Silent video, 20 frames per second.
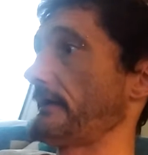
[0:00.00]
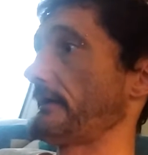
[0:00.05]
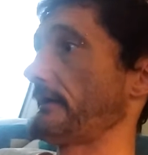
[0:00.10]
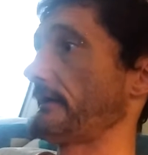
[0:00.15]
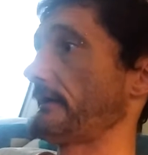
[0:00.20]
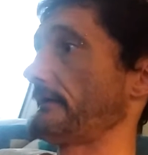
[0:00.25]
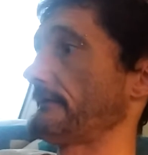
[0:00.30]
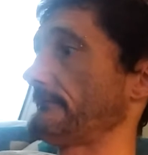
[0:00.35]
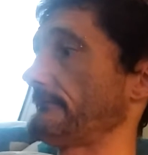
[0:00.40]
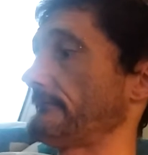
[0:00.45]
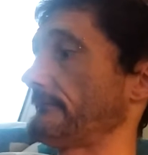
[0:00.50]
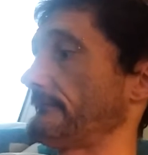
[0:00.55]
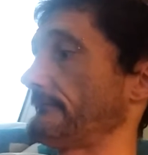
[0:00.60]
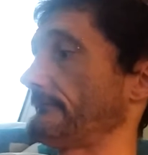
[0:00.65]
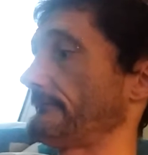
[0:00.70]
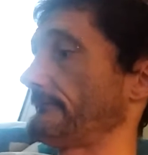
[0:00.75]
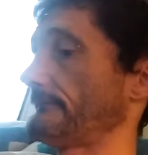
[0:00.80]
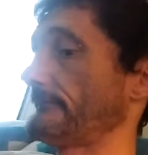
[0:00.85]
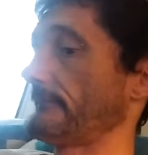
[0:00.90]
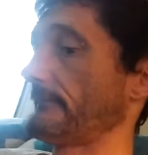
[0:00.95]

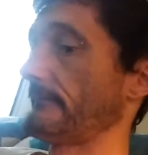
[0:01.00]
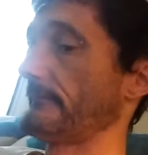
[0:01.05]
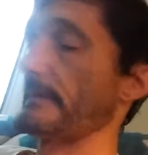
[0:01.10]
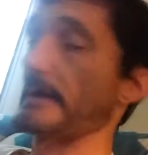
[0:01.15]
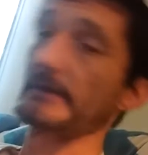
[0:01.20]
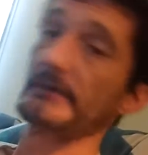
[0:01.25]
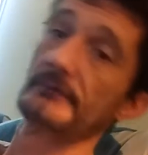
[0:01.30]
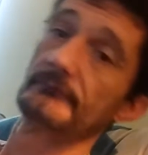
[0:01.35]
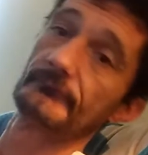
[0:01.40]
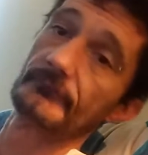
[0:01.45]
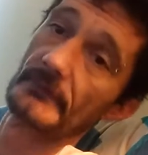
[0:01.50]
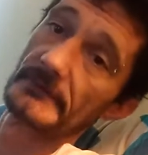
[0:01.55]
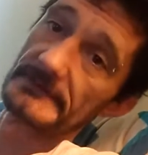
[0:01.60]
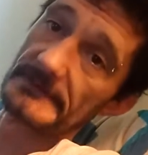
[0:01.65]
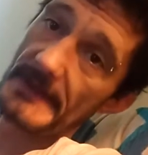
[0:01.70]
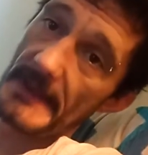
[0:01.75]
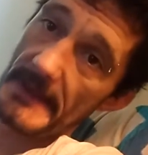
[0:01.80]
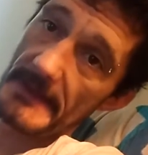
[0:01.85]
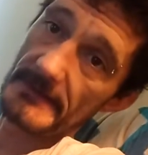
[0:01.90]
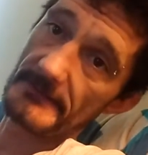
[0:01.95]
My good
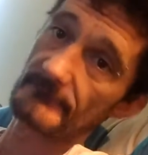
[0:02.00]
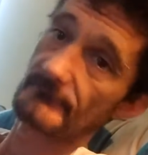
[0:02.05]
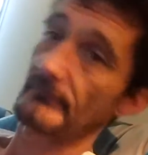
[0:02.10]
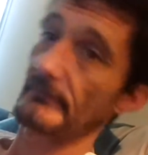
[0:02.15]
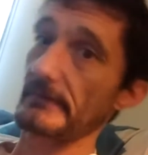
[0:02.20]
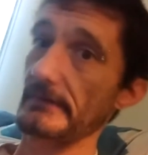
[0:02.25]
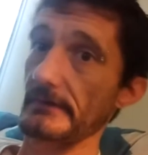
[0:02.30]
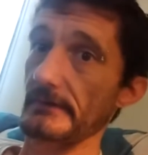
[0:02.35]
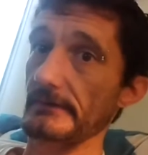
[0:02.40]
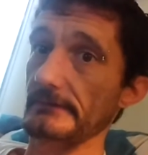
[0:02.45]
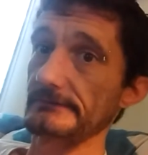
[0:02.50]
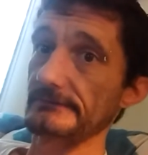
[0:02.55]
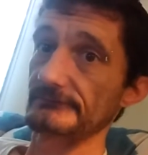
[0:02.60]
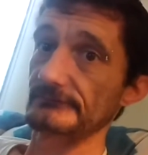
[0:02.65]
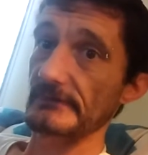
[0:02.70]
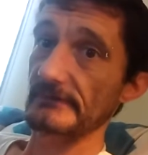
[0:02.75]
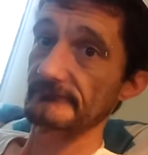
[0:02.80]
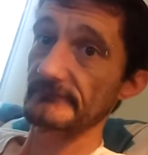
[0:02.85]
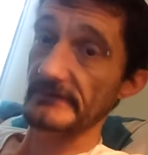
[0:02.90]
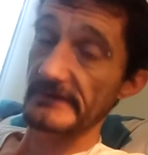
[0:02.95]
friend Dave, I
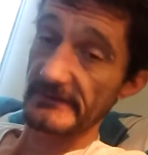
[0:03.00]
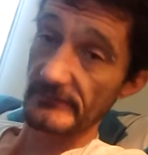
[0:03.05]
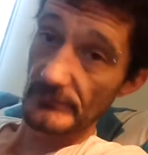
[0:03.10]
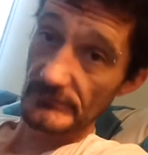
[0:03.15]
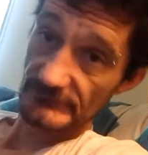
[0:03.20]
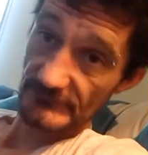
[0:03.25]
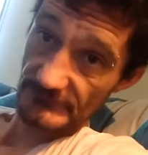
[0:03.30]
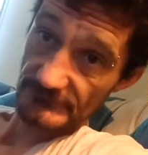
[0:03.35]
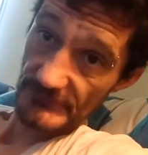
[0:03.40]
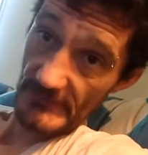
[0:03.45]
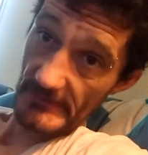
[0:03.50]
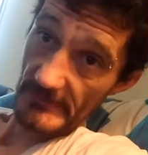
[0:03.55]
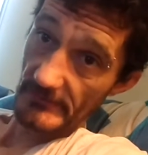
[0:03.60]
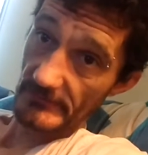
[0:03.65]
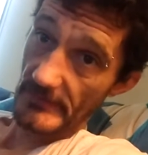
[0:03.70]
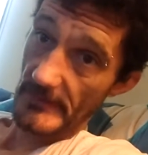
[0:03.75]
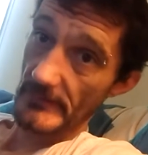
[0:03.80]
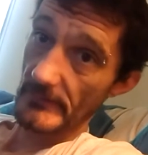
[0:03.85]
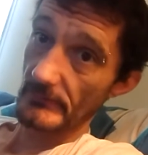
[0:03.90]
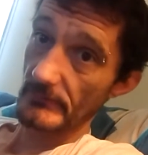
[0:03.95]
discovered he was a
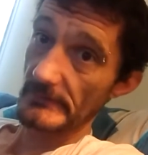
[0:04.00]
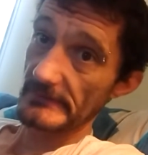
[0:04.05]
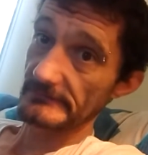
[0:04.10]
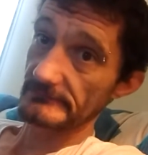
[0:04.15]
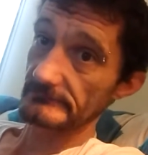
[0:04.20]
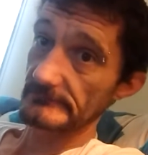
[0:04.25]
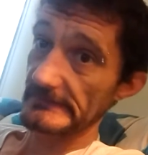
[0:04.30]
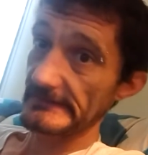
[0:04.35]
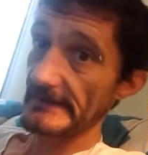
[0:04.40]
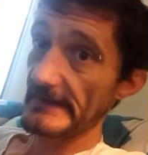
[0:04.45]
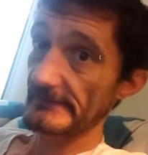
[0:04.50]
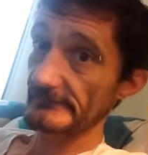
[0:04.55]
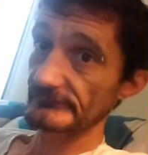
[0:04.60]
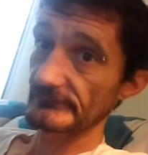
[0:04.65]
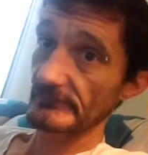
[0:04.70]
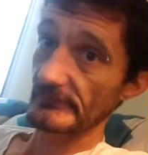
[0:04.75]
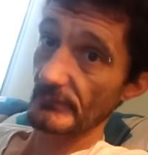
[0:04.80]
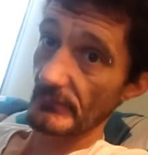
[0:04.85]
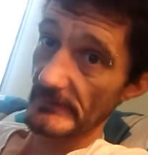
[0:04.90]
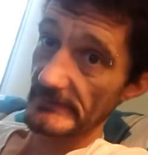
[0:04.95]
Juggalo, and he
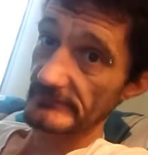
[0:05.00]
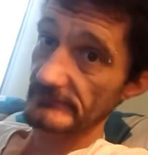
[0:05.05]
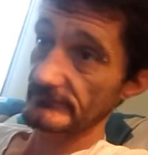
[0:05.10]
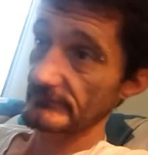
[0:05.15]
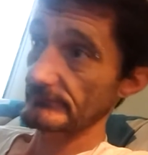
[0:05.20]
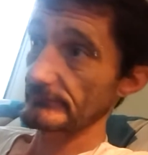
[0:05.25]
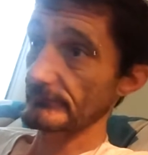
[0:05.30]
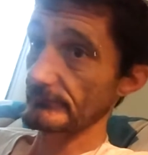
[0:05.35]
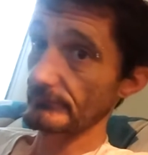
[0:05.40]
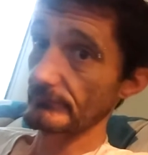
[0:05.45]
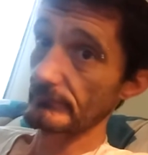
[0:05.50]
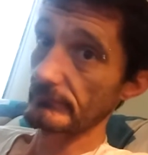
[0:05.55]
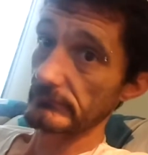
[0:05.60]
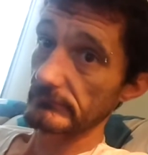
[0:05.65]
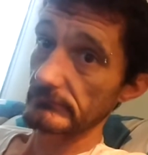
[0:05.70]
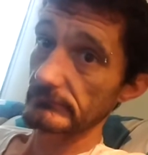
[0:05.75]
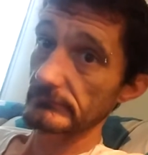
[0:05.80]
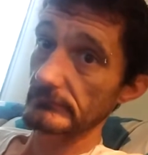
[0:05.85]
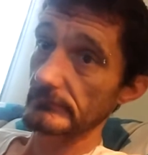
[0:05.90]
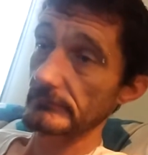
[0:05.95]
actually went to
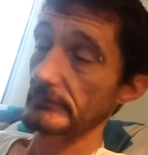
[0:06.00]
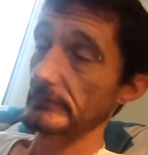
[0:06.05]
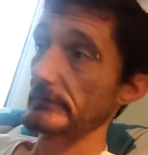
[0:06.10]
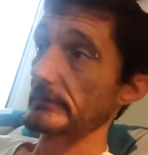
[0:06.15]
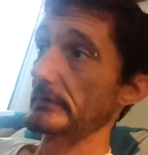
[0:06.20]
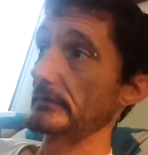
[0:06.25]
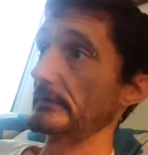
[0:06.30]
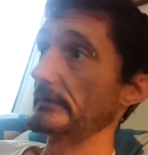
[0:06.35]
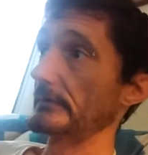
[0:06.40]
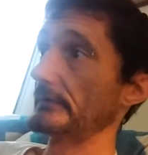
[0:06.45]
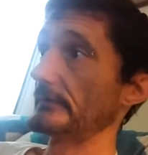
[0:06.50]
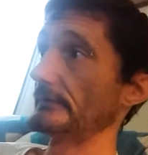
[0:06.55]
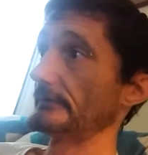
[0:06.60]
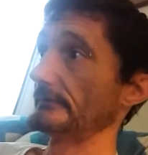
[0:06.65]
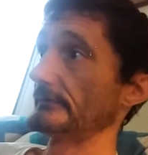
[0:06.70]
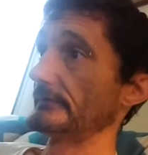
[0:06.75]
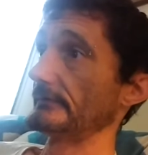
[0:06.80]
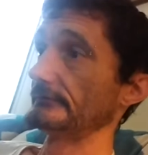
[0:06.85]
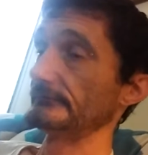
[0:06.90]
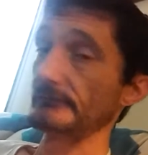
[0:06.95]

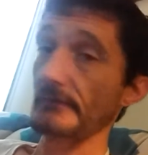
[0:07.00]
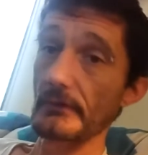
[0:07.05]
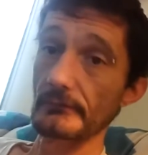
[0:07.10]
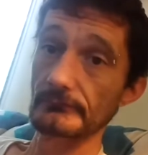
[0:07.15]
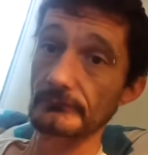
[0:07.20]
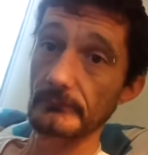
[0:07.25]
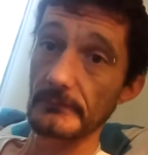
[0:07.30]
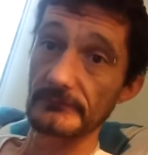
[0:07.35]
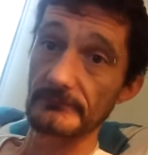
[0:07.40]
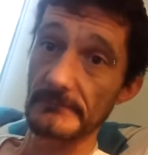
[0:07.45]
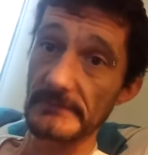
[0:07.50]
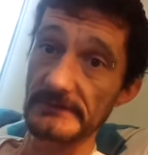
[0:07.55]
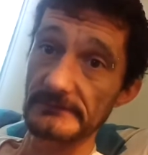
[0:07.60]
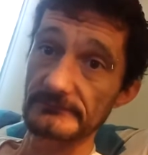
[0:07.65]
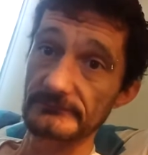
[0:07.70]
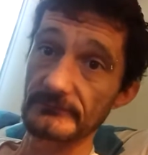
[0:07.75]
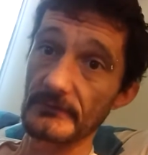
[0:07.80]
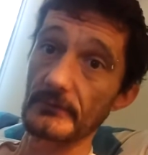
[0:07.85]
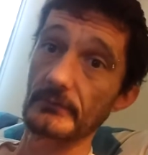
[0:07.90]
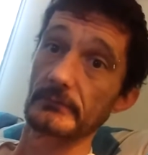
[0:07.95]
shows with
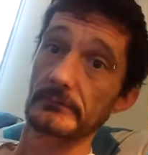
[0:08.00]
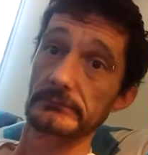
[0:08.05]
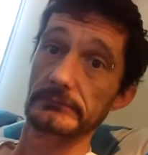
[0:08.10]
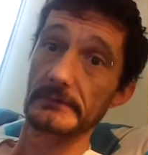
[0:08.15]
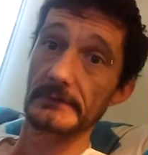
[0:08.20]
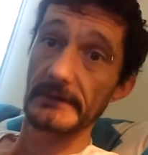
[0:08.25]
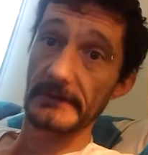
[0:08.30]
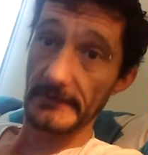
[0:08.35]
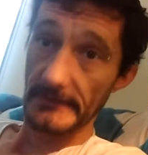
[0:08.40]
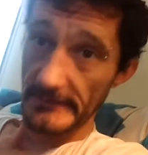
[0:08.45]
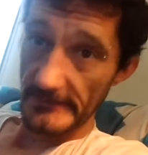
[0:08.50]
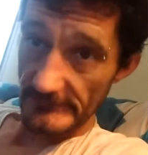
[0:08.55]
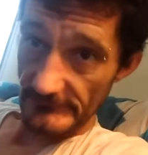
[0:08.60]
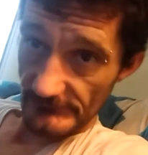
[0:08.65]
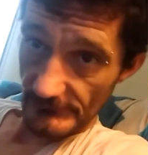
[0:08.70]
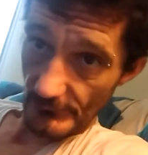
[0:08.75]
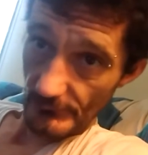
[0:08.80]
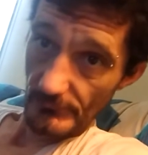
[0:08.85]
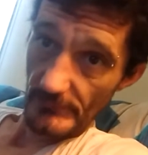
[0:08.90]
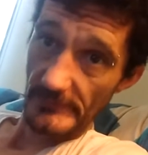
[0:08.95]
me, so
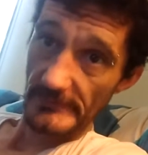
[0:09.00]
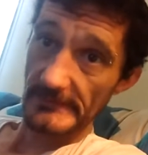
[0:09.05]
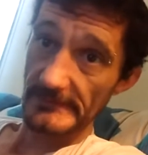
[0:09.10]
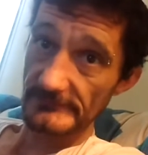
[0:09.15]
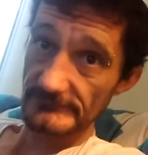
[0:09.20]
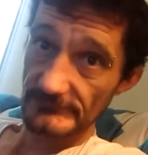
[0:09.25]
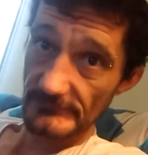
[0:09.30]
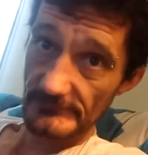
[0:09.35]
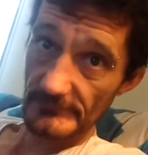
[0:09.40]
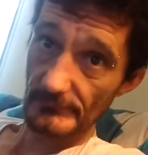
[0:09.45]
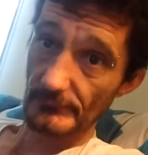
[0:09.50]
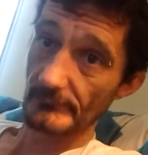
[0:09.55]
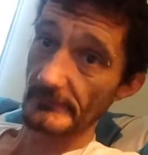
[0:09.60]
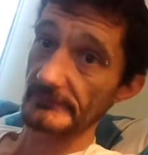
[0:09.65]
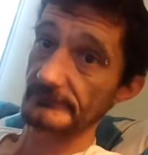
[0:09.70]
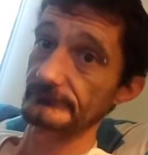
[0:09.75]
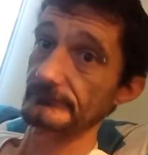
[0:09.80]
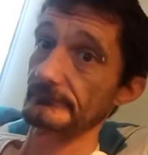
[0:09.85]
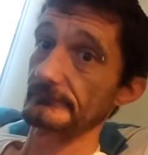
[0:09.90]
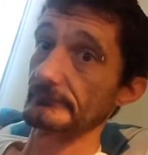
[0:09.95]
he's an
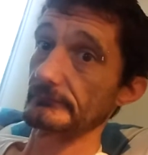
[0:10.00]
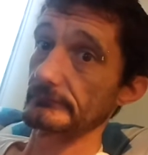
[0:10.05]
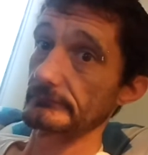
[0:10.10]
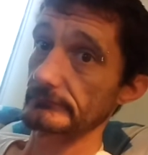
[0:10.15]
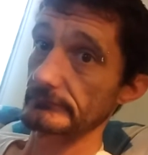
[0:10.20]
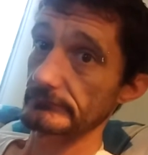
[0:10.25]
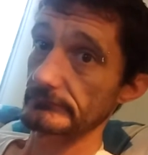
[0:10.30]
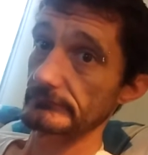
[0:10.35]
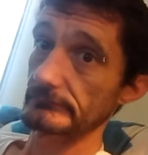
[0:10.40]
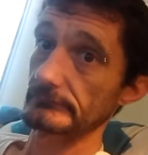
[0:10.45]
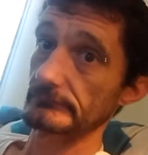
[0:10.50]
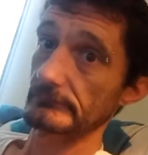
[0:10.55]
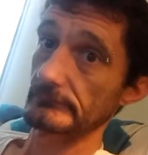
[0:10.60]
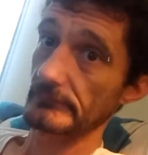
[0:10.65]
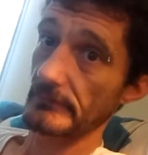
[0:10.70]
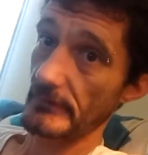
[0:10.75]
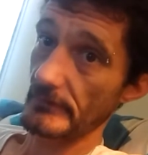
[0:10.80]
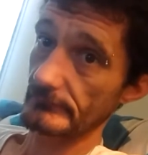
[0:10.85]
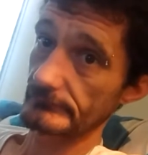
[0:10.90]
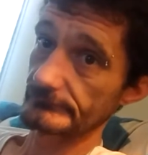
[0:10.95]
original
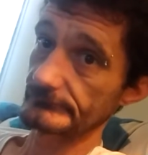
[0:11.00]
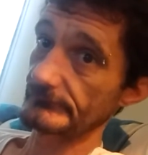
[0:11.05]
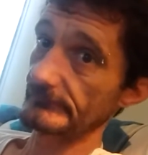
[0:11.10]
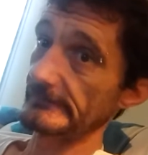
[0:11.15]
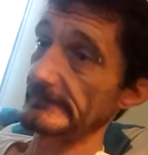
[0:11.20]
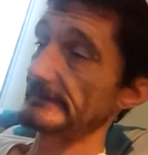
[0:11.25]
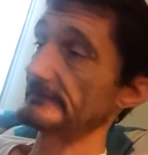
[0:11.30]
OG